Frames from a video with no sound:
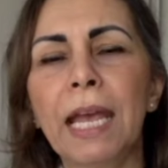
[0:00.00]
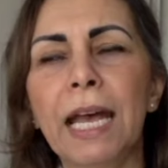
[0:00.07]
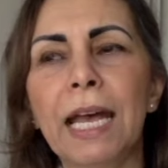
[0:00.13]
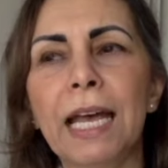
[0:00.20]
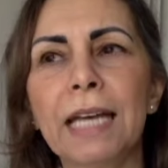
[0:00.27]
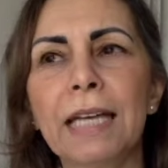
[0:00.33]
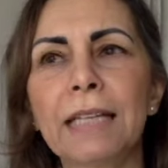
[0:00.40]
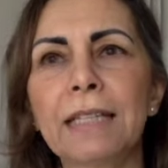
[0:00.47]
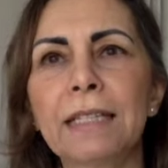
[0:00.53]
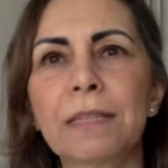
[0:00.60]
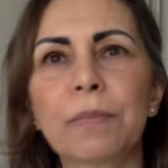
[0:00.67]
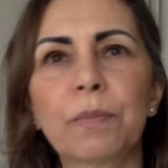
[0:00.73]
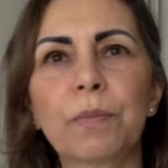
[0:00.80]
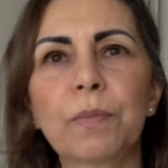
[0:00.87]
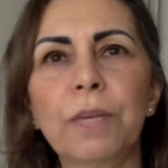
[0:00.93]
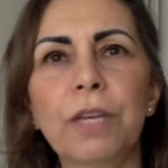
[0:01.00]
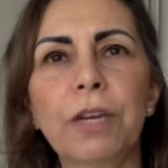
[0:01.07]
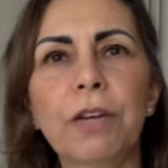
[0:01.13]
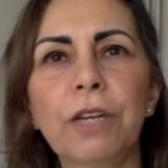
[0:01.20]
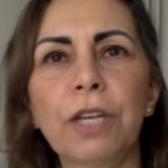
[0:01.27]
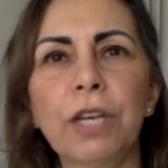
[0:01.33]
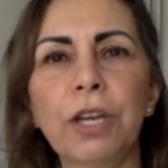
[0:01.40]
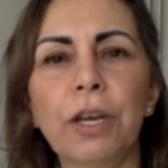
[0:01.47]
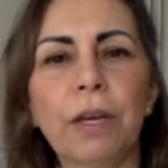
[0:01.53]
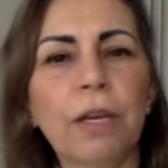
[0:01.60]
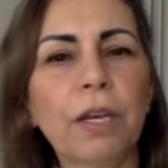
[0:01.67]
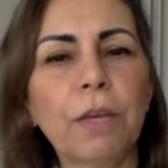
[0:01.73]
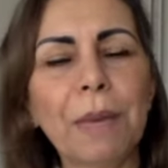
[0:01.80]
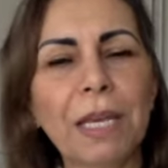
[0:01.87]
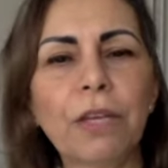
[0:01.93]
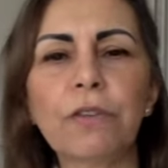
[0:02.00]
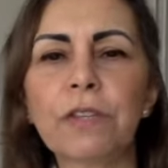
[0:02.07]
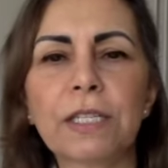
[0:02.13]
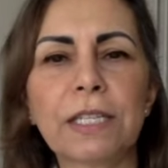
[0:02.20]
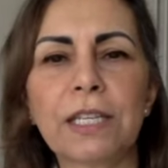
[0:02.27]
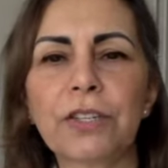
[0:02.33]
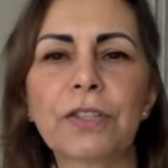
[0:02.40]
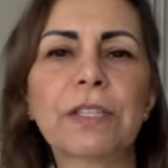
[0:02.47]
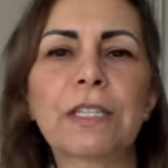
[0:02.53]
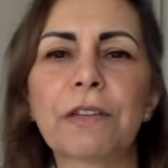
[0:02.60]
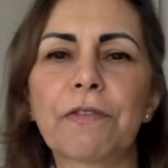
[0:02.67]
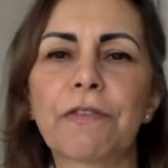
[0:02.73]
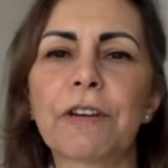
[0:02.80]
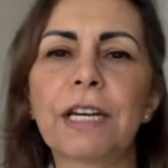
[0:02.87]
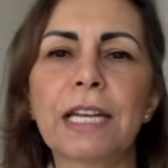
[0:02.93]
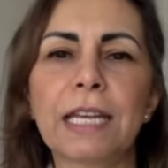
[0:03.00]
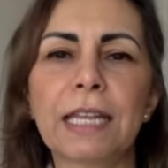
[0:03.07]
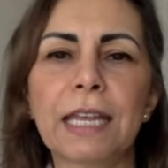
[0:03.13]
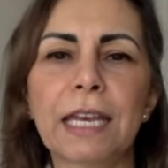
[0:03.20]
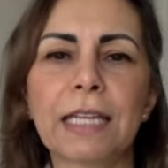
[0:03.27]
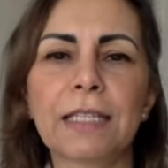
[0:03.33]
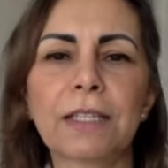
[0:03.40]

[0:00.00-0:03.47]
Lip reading: And, you know, you make your decisions differently then.